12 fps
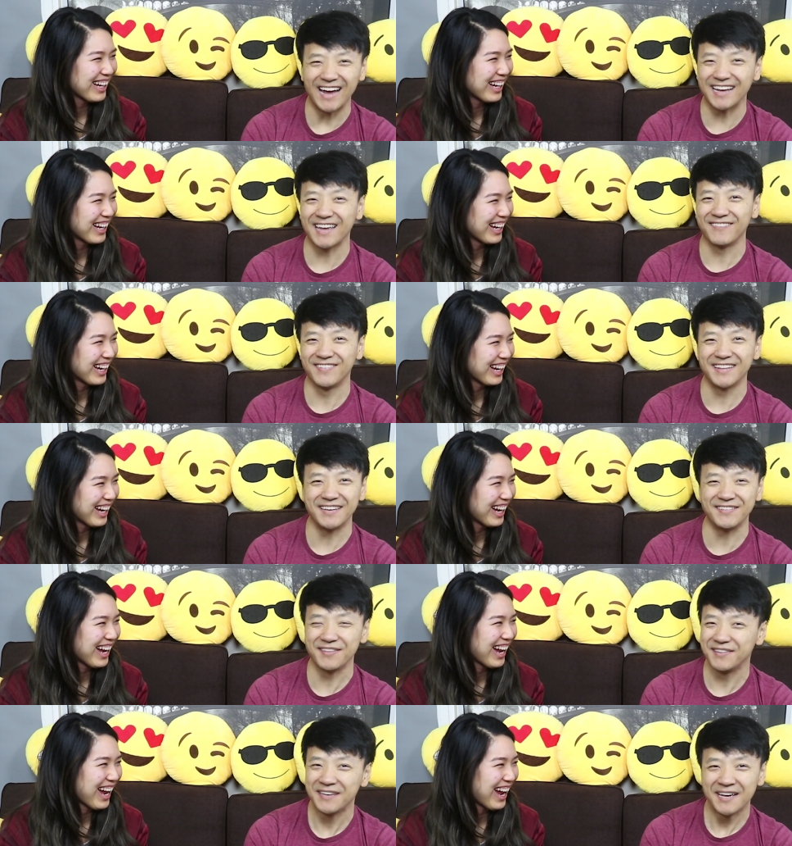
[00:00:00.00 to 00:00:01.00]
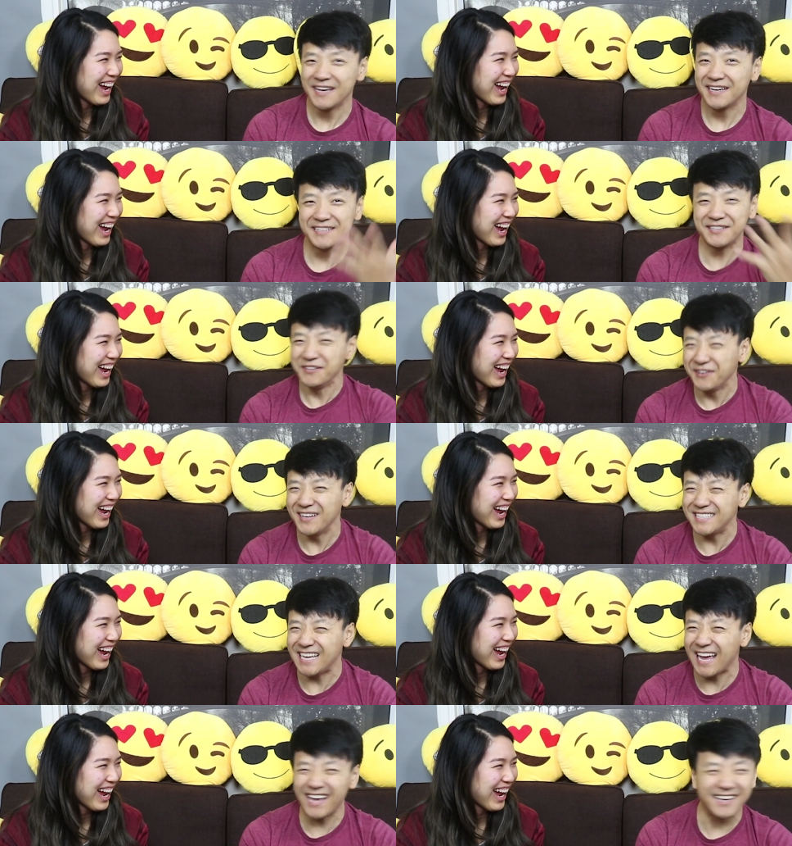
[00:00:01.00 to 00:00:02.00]
Speaker 1: I can't believe you. You
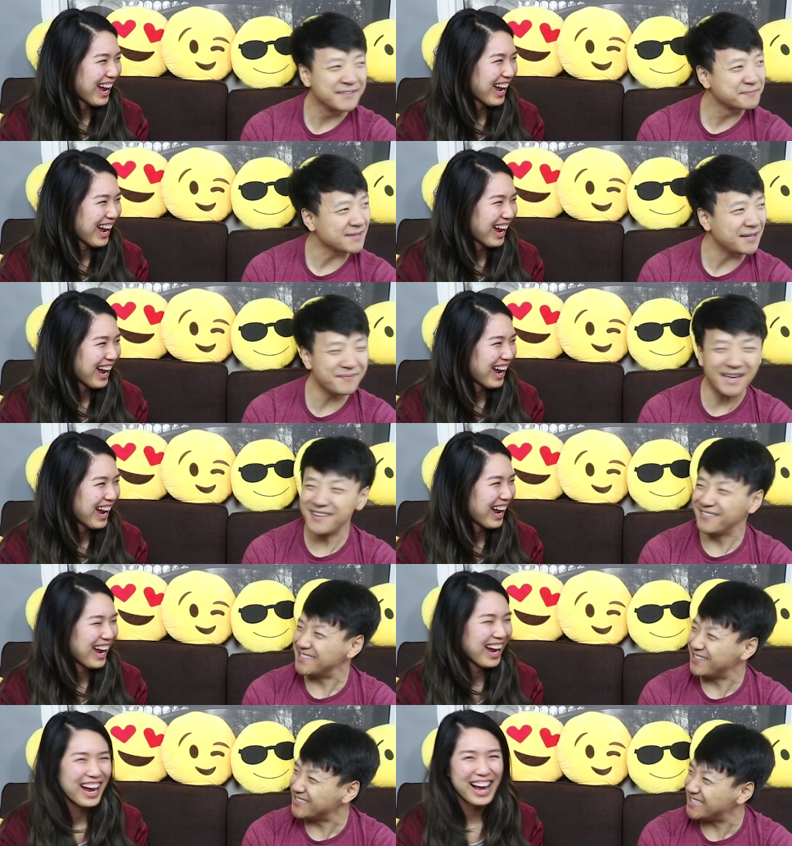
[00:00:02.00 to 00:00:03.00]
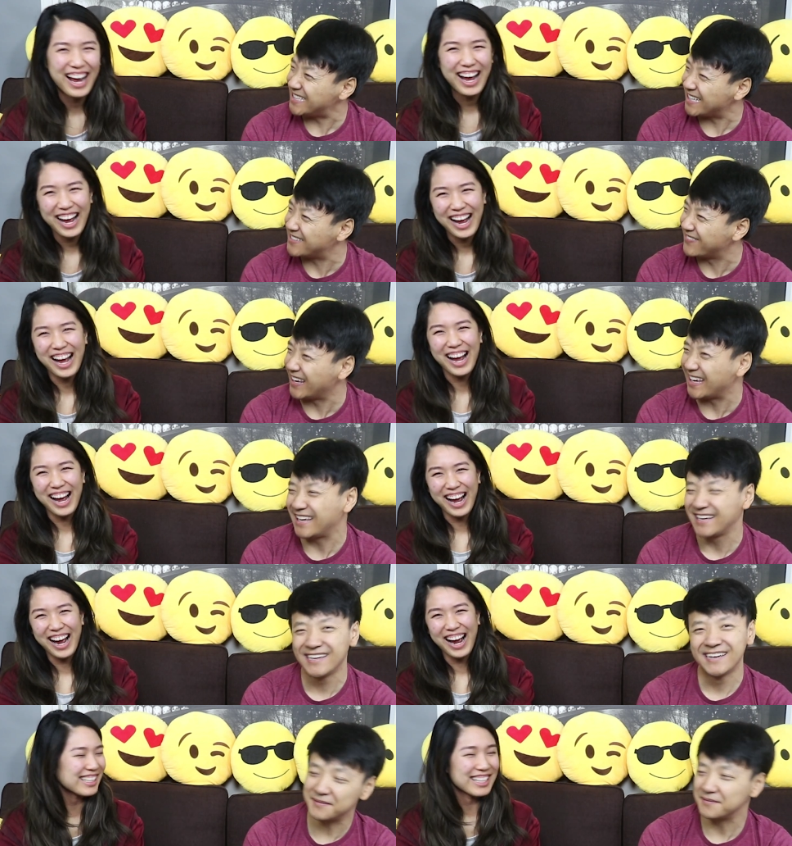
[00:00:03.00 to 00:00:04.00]
noticed that? Make no one's ever said that to me.
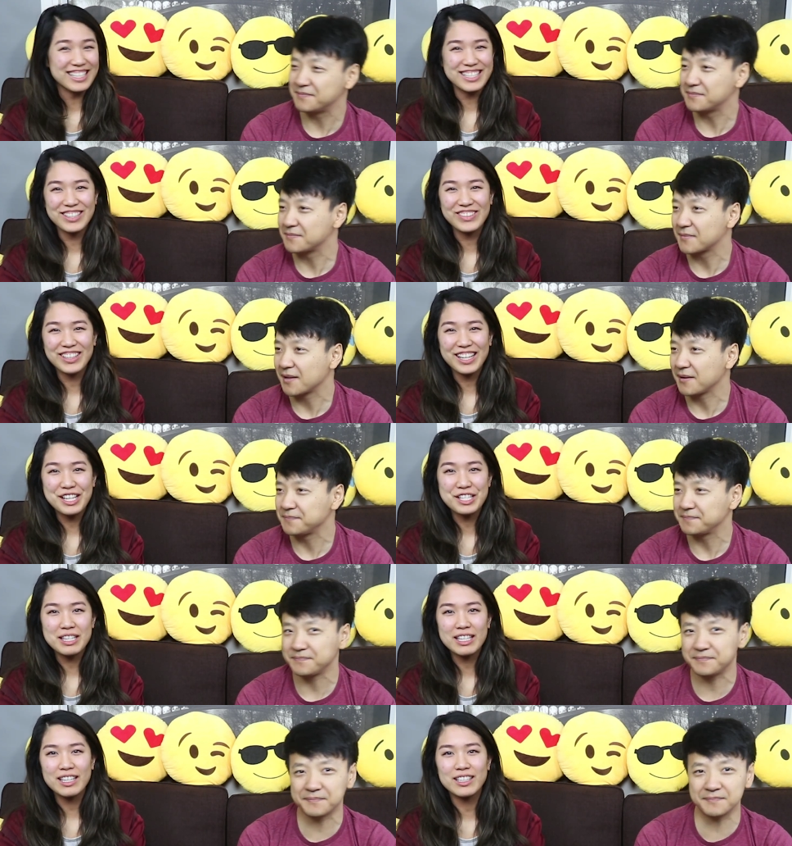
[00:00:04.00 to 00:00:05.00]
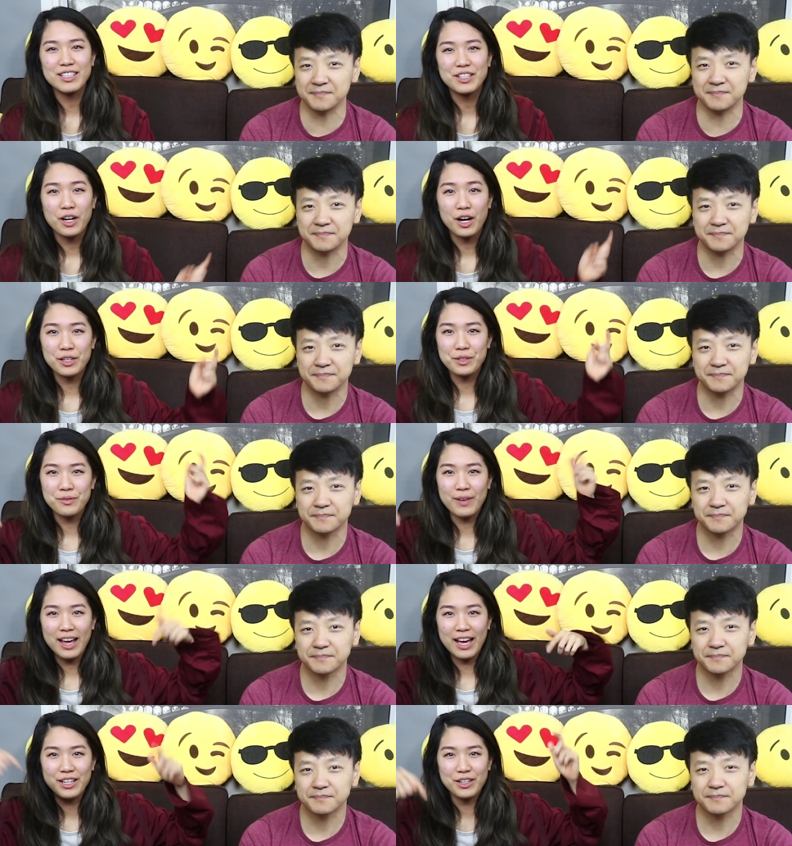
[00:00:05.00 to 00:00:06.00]
Speaker 2: Let us know what you guys think. Are you a
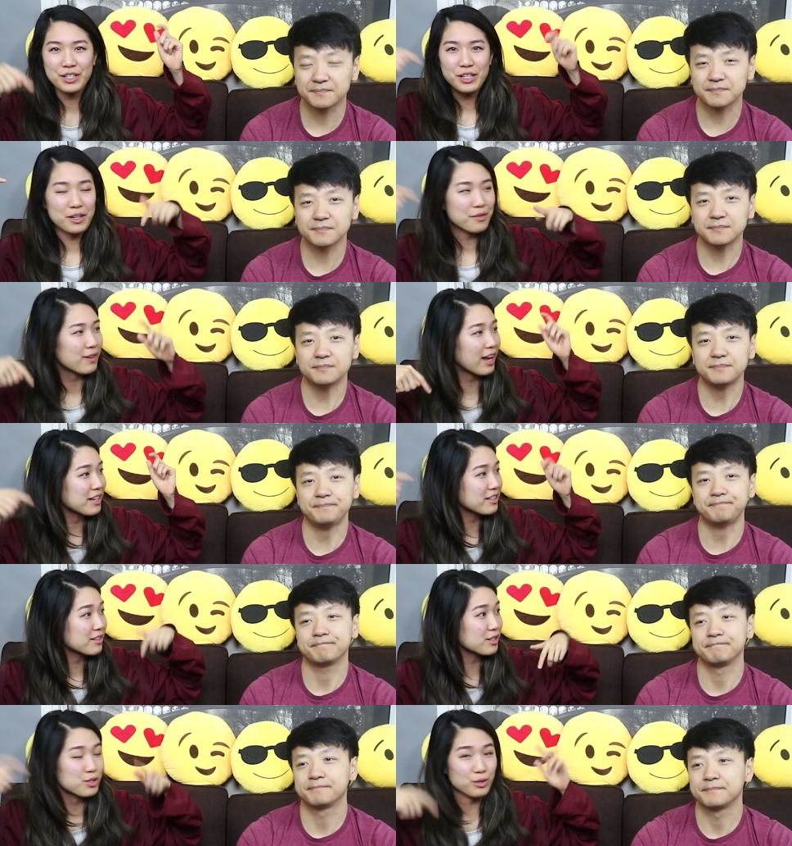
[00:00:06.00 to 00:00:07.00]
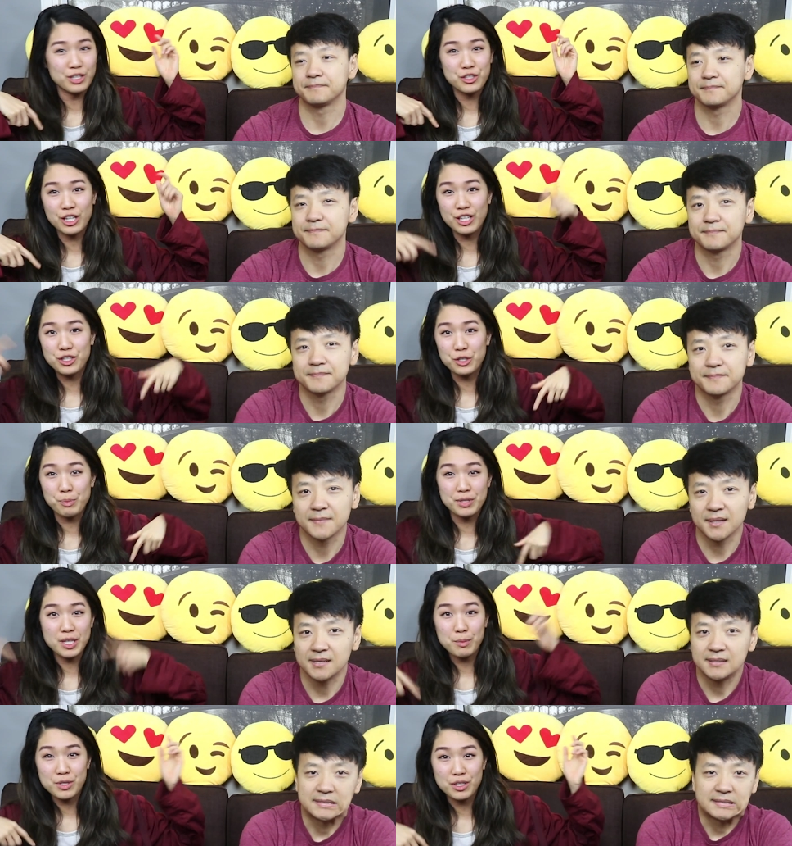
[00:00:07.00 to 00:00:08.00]
fan? Are you not a fan? Did the story change your
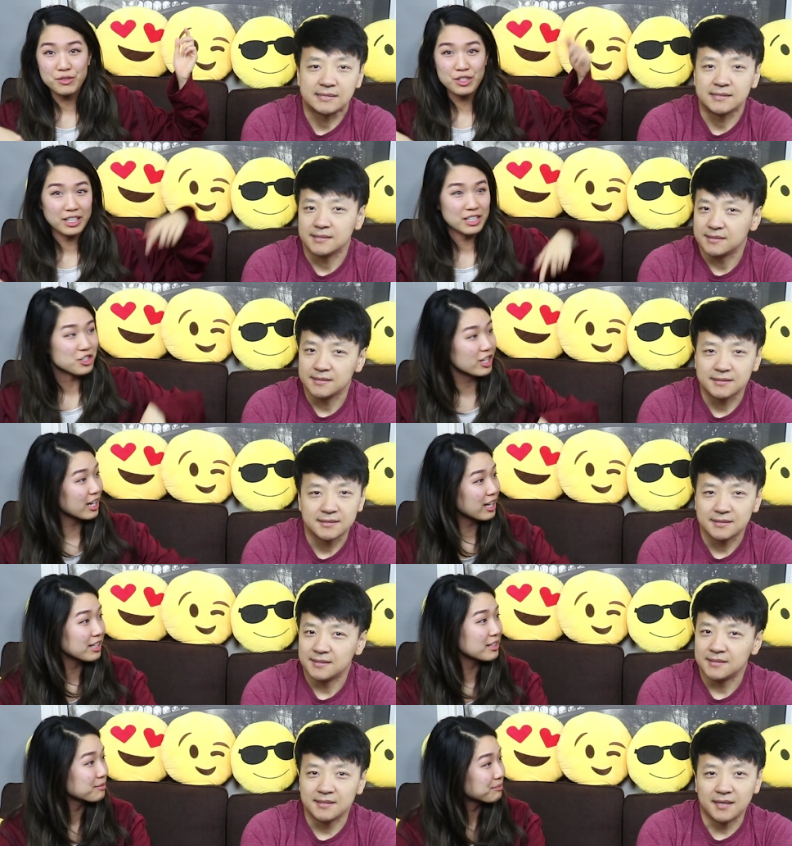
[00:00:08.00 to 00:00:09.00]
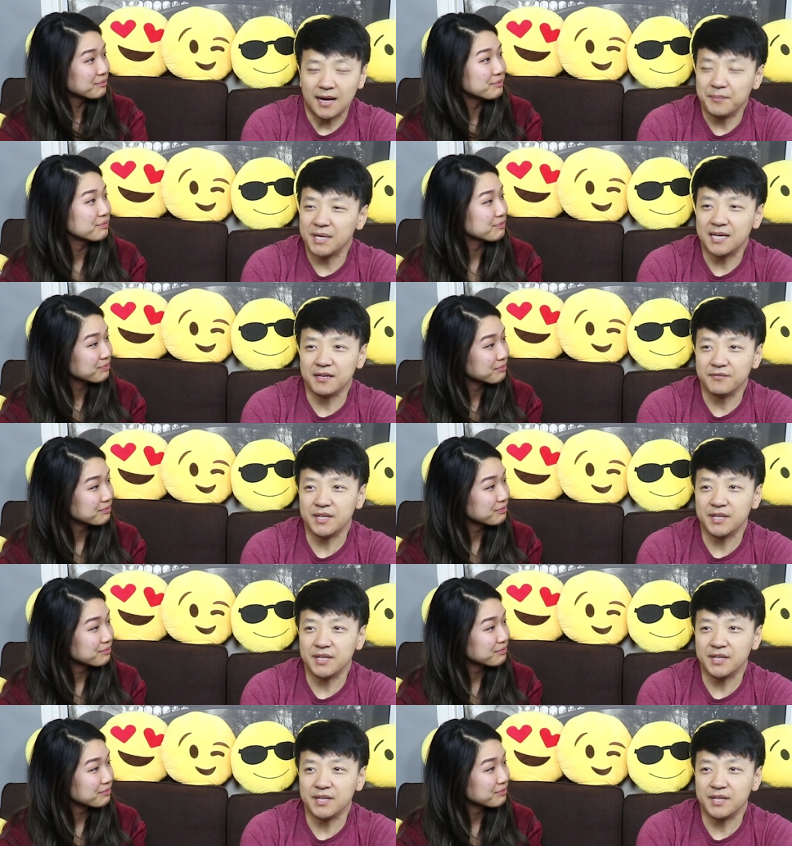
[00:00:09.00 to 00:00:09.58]
perception of Jackie Chan?
Speaker 1: I'm making a